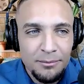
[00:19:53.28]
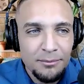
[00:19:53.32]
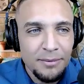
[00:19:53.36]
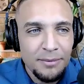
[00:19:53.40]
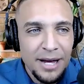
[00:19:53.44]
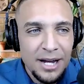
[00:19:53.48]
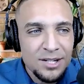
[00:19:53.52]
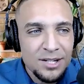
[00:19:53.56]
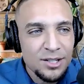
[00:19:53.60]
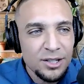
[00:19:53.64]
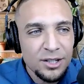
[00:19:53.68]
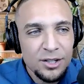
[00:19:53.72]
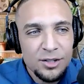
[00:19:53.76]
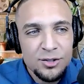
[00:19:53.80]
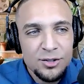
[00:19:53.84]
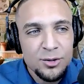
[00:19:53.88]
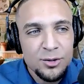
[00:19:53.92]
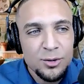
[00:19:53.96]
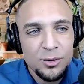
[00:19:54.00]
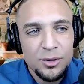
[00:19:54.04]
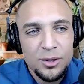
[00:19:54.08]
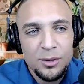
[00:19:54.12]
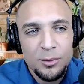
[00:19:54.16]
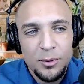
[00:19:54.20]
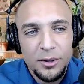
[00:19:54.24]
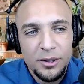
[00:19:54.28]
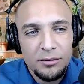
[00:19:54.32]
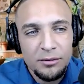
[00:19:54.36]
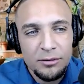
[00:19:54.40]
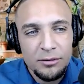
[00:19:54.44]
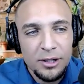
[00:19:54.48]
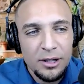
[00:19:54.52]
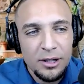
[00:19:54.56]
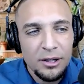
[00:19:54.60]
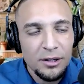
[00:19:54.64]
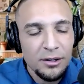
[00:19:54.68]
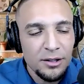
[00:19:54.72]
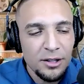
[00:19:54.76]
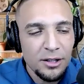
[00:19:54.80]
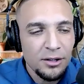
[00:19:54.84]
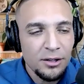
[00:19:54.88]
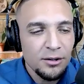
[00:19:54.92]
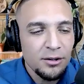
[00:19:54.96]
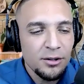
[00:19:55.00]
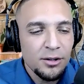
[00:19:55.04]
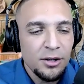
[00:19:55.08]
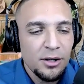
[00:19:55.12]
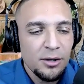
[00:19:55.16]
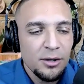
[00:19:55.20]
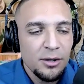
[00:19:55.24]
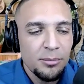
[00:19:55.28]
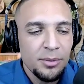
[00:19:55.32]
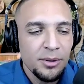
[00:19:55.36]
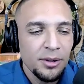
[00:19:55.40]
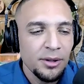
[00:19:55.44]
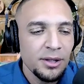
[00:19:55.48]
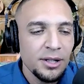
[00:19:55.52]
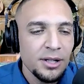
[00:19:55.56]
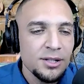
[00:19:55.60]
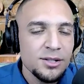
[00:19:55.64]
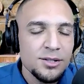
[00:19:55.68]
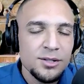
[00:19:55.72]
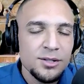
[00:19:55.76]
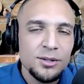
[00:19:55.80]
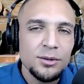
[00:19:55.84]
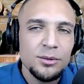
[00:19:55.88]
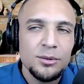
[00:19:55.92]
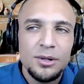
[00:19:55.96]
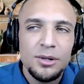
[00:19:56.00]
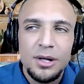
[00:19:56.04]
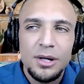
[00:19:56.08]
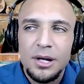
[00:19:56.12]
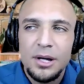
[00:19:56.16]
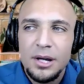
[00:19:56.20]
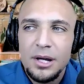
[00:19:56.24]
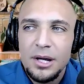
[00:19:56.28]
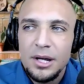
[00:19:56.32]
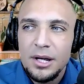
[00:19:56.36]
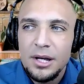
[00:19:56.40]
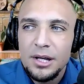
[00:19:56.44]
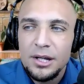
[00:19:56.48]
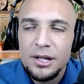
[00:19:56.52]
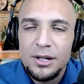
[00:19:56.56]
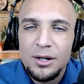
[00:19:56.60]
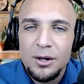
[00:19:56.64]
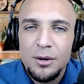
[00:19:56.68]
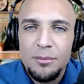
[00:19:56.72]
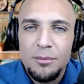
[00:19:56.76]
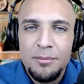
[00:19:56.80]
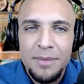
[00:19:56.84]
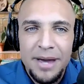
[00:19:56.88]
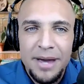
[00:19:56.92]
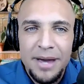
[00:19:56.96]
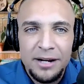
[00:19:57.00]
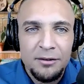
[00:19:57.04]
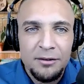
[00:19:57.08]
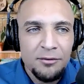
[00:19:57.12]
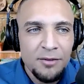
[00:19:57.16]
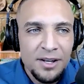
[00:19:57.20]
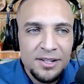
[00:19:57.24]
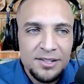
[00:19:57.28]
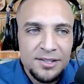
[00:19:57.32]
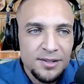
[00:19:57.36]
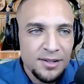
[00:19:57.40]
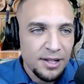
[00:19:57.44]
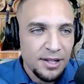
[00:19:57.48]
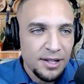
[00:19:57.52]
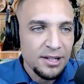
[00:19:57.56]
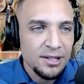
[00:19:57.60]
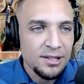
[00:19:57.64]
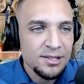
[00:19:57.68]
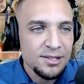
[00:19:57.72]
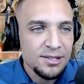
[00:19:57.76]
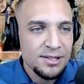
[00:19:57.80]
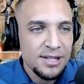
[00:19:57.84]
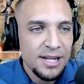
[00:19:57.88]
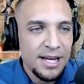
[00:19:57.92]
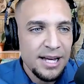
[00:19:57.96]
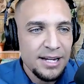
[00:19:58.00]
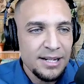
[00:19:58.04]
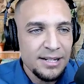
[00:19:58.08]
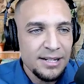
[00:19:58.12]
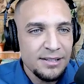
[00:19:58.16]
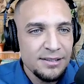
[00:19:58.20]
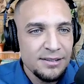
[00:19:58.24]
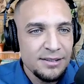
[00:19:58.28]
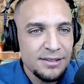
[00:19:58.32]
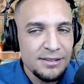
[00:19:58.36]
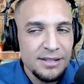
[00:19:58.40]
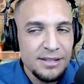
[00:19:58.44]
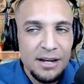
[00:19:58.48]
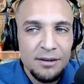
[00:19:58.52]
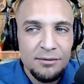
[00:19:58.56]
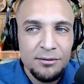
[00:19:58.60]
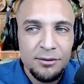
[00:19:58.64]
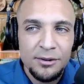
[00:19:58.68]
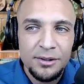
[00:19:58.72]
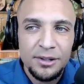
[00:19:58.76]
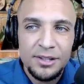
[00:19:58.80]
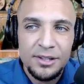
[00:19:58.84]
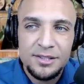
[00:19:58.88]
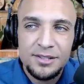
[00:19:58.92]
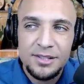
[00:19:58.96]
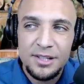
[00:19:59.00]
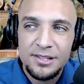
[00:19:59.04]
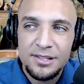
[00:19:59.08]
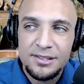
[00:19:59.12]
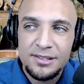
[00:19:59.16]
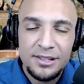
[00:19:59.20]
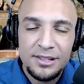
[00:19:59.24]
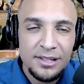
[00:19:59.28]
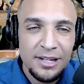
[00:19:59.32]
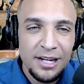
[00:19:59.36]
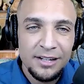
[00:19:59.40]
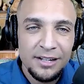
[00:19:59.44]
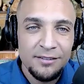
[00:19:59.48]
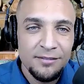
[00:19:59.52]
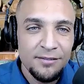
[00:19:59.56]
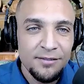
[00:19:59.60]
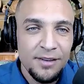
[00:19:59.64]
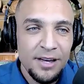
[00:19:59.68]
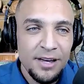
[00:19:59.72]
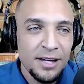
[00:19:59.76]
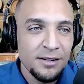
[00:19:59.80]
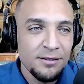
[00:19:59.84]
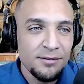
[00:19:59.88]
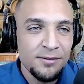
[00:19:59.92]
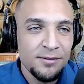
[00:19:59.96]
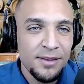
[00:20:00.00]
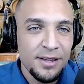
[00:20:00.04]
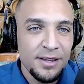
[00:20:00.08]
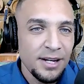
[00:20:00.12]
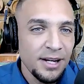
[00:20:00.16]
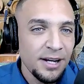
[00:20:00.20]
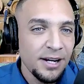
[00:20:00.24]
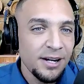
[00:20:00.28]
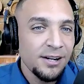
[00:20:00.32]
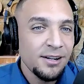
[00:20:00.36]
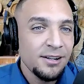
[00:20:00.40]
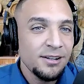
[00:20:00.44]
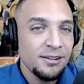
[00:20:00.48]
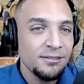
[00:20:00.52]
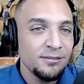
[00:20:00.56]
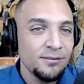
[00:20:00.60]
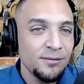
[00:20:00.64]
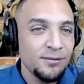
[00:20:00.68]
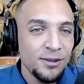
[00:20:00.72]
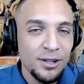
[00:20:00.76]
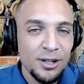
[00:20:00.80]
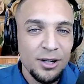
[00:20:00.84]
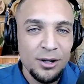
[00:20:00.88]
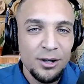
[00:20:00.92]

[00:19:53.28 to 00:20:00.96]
Magic is truly real. Your ability to, manifest things that never existed out of thin air.